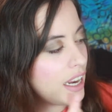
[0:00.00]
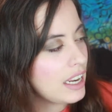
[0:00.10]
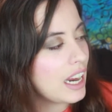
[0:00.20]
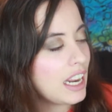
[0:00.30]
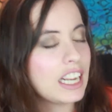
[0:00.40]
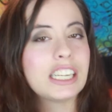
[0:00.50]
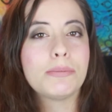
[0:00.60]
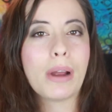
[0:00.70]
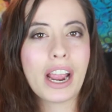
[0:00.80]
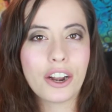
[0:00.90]
Indian
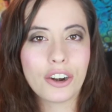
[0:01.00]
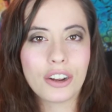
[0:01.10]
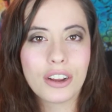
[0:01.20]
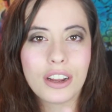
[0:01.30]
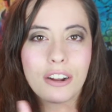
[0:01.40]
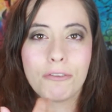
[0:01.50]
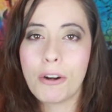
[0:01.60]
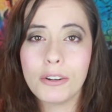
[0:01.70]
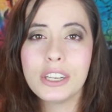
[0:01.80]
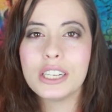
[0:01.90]
inspired
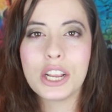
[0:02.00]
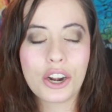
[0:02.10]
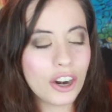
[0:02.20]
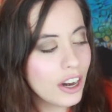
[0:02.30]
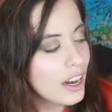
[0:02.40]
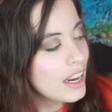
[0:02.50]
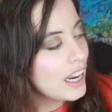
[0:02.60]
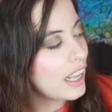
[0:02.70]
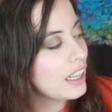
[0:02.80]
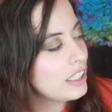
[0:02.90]
frozen dinner
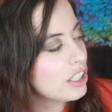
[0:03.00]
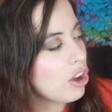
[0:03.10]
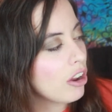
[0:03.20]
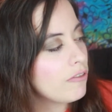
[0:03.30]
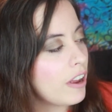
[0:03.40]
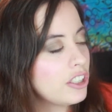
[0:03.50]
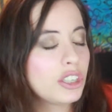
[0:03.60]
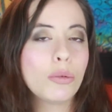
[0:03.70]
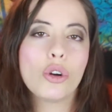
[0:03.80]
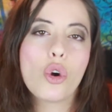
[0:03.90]
and this is called
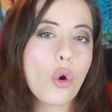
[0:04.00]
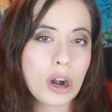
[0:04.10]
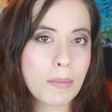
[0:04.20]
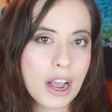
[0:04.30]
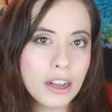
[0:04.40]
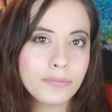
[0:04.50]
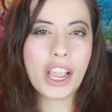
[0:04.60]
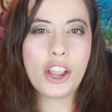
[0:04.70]
vegetable korma.